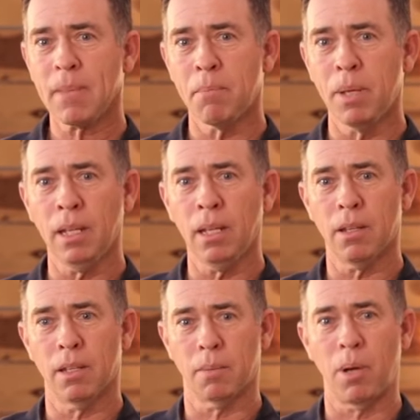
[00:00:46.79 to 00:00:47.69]
being
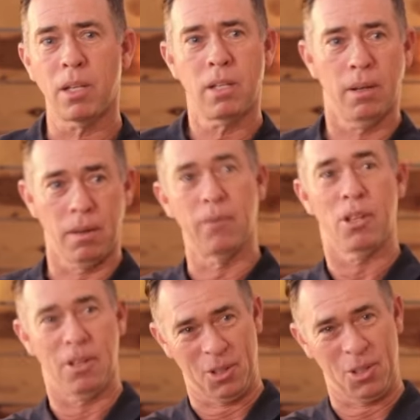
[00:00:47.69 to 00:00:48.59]
the president of
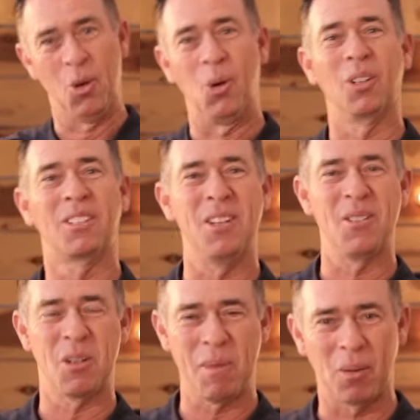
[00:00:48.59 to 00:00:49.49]
a school,
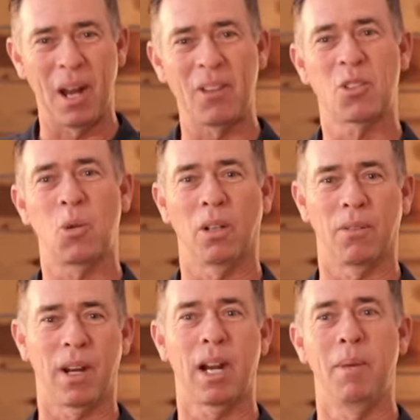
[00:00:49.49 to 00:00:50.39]
to be around the school
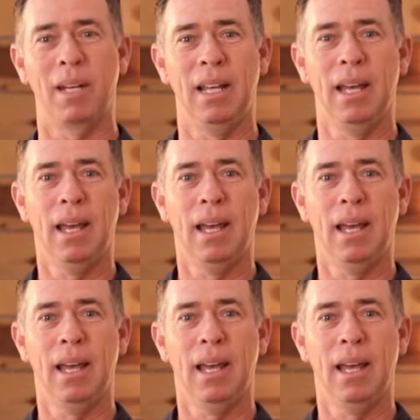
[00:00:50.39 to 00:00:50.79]
environment